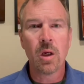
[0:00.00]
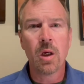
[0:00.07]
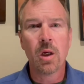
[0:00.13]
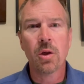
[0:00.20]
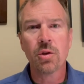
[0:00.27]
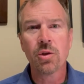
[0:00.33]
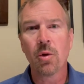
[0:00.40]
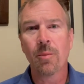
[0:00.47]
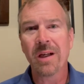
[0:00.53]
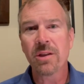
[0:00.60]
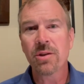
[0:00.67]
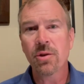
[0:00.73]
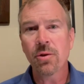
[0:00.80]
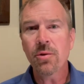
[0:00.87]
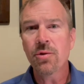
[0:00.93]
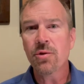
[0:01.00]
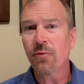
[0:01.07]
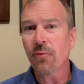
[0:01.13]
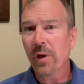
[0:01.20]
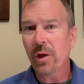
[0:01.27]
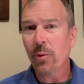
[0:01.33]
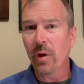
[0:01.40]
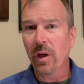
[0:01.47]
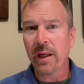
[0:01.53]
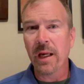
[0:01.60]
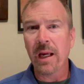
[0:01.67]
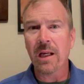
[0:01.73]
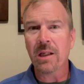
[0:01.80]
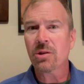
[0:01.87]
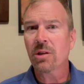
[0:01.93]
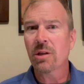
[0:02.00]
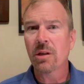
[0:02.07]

So my students frequently ask,